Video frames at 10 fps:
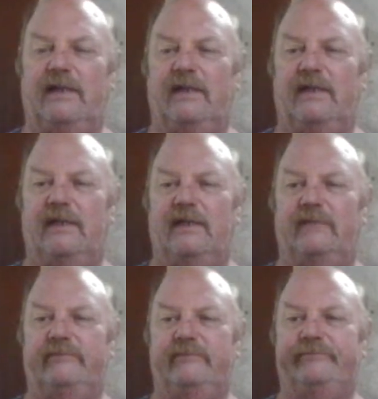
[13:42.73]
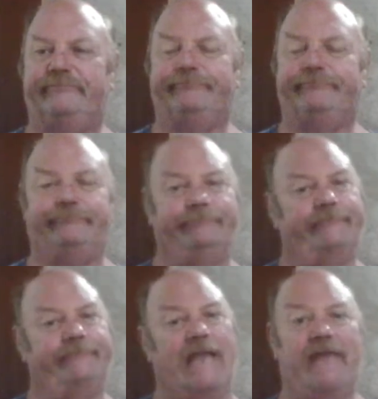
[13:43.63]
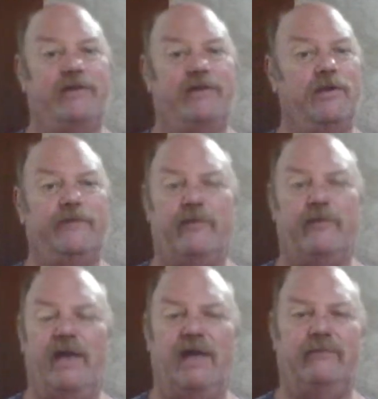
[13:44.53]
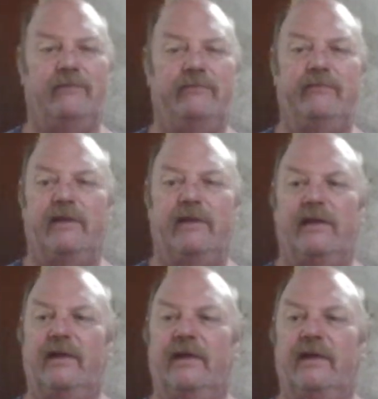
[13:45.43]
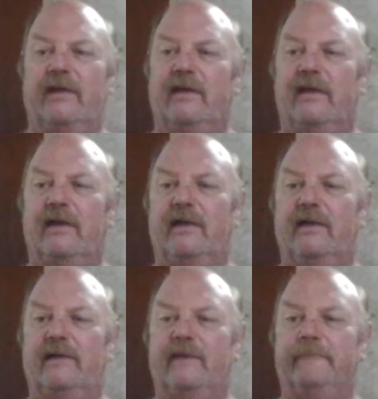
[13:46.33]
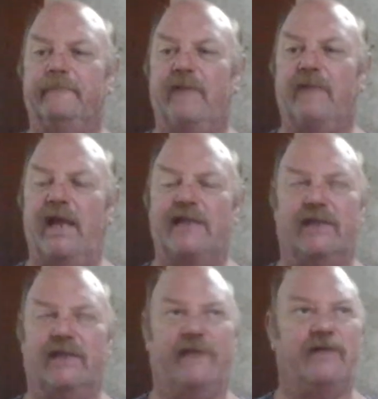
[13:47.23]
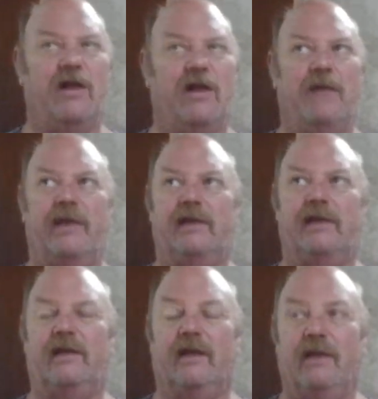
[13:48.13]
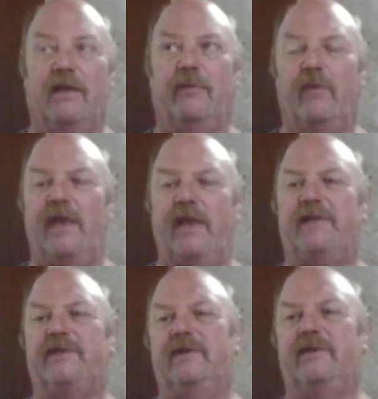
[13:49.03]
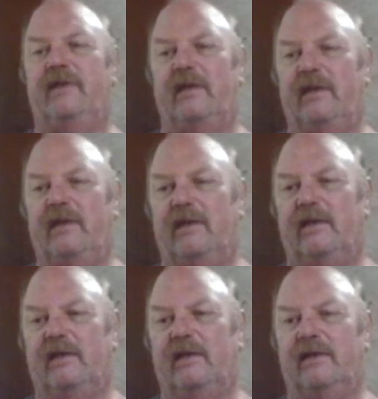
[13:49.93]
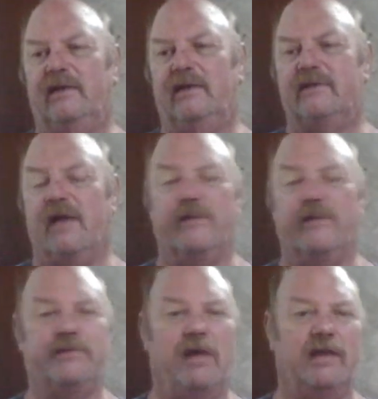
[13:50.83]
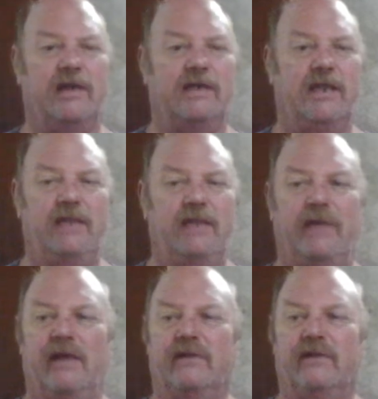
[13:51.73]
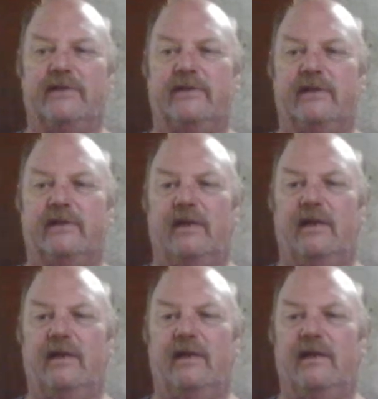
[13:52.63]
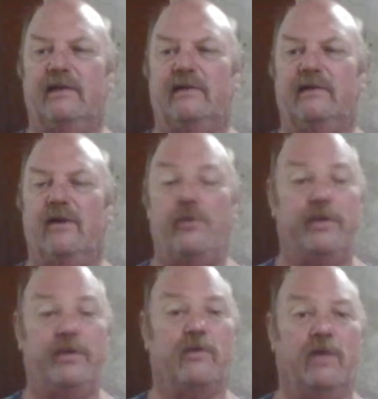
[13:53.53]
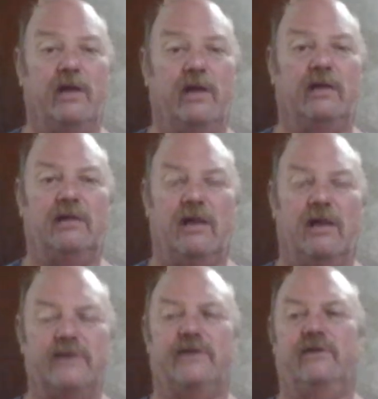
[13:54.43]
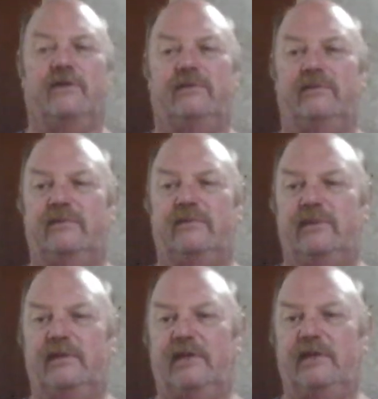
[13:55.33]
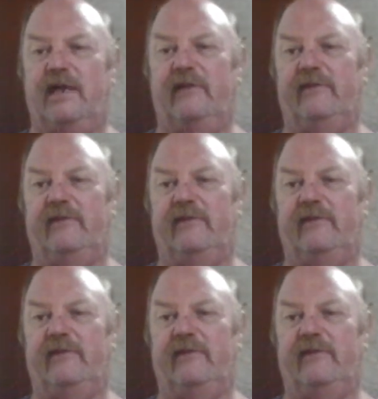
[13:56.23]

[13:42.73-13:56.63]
Um, haven't heard from him. Uh, he hasn't left a comment in a couple weeks. Not responding to emails. Hope you're well. Also, Dave.